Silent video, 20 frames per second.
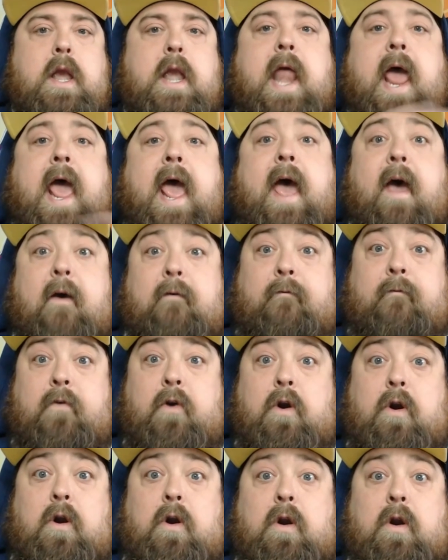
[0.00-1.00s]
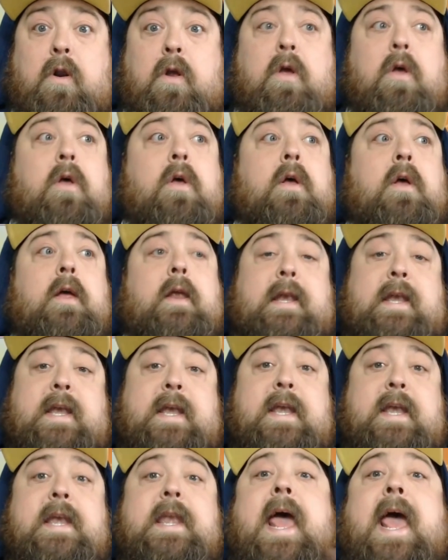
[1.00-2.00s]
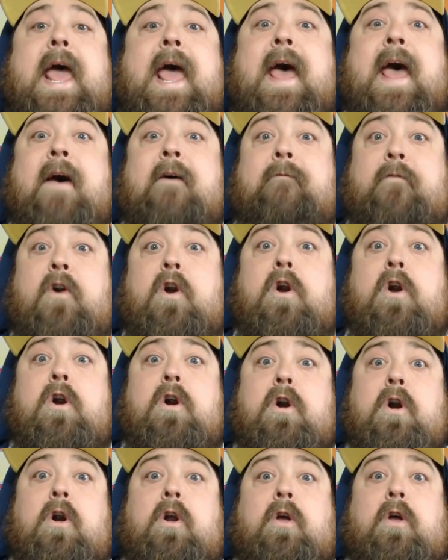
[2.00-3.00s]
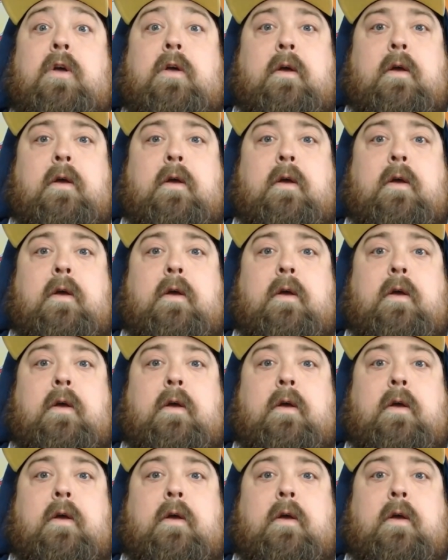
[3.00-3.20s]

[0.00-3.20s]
never, never.